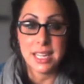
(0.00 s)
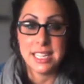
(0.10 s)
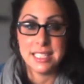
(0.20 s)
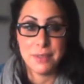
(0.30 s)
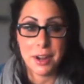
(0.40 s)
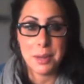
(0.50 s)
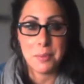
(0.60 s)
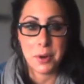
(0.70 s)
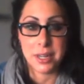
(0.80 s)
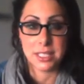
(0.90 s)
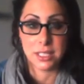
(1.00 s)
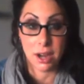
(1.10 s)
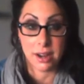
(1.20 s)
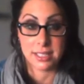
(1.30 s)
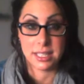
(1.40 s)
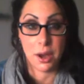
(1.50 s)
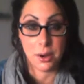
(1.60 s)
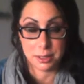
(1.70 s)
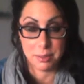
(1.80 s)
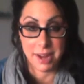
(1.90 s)
It's very important to talk to the
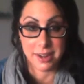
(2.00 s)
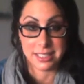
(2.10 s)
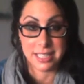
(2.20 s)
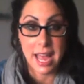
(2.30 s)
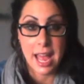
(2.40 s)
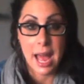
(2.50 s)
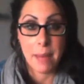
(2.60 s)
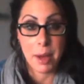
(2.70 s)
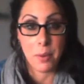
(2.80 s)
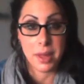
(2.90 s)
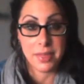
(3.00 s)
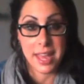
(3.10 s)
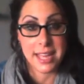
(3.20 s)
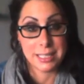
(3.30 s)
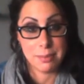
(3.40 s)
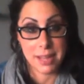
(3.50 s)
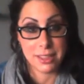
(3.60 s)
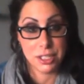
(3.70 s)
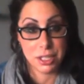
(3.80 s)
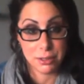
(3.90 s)
host parents about what they
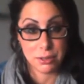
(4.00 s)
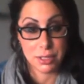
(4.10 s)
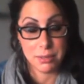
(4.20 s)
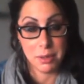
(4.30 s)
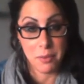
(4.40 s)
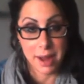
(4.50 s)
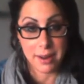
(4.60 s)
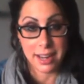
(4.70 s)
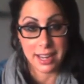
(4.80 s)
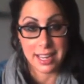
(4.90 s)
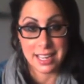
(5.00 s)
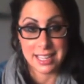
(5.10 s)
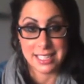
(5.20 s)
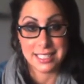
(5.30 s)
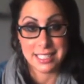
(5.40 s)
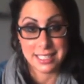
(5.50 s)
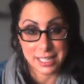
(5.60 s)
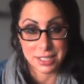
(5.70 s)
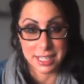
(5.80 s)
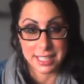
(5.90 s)
expect the children to be wearing in these
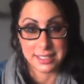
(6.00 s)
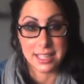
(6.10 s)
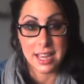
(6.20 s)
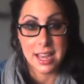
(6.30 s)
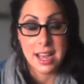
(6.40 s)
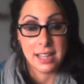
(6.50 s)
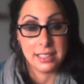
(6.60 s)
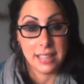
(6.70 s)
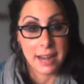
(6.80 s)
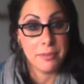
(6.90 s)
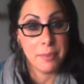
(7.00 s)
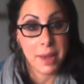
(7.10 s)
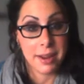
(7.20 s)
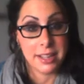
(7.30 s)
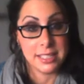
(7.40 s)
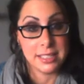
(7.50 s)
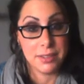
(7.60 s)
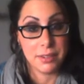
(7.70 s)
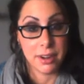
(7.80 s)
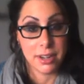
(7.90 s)
conditions. A lot of parents
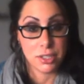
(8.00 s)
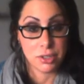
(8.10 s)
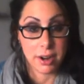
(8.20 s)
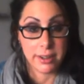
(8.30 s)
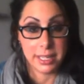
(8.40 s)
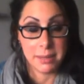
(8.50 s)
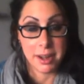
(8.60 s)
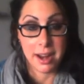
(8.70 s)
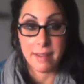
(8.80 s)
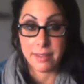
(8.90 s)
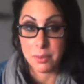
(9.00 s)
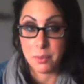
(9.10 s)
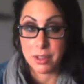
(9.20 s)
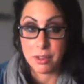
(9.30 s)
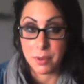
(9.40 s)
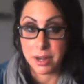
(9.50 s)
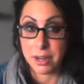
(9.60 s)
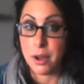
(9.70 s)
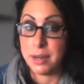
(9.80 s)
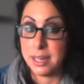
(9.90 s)
feel very strongly about having them wear their winter
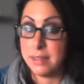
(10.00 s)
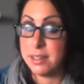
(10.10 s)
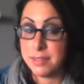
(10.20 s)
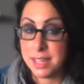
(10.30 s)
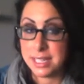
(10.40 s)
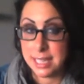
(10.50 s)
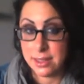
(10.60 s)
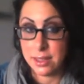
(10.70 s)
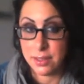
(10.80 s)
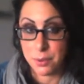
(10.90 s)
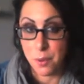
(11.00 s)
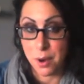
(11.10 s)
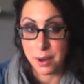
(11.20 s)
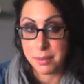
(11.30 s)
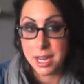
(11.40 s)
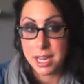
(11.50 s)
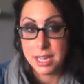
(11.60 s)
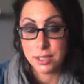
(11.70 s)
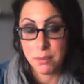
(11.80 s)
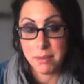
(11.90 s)
coat, even if they say that they're warm.
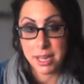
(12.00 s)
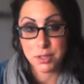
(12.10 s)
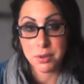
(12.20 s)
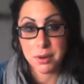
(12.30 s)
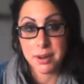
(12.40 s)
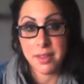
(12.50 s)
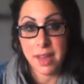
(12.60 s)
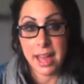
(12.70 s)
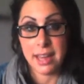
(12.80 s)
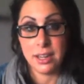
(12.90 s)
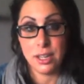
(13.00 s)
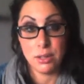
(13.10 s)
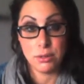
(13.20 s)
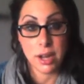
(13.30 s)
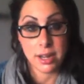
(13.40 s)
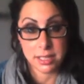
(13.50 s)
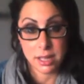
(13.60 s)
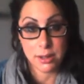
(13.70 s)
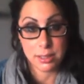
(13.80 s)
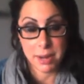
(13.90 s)
So make sure that you talk to
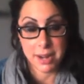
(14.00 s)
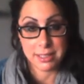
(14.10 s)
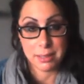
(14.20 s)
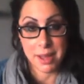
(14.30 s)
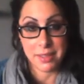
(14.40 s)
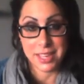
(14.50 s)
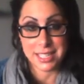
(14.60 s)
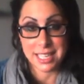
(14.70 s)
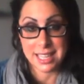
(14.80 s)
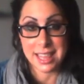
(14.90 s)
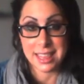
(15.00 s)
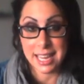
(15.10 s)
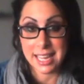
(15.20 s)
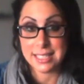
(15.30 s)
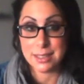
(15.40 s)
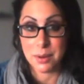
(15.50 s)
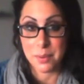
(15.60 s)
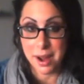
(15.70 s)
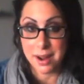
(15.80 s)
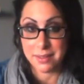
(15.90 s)
the host parents about this and that the kids are
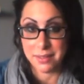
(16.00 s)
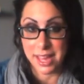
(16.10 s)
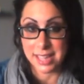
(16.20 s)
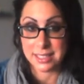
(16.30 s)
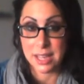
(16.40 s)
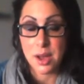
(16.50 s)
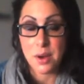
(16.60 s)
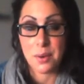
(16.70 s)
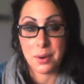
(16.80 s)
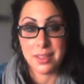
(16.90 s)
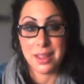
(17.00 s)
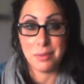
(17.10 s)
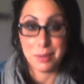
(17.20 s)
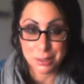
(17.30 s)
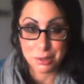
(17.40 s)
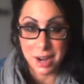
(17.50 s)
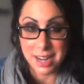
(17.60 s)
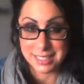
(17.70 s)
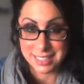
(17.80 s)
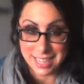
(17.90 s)
aware of this, or they will
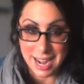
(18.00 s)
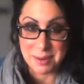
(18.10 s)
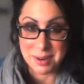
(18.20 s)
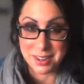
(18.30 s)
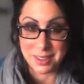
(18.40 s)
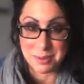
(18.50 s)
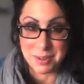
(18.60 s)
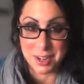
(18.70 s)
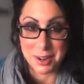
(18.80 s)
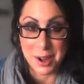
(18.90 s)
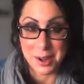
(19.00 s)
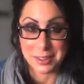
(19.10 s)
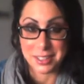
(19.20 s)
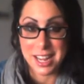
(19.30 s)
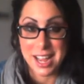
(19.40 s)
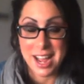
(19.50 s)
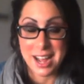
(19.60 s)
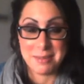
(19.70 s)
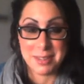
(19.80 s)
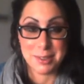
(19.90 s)
try to not wear their winter coat
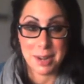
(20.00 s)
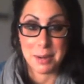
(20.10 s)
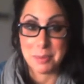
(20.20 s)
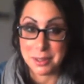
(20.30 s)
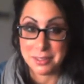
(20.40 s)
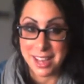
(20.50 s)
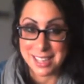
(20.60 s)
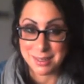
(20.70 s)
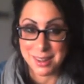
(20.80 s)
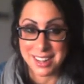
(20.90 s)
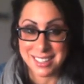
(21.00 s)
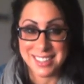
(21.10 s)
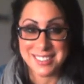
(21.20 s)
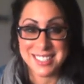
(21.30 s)
and try to pull a fast one on you.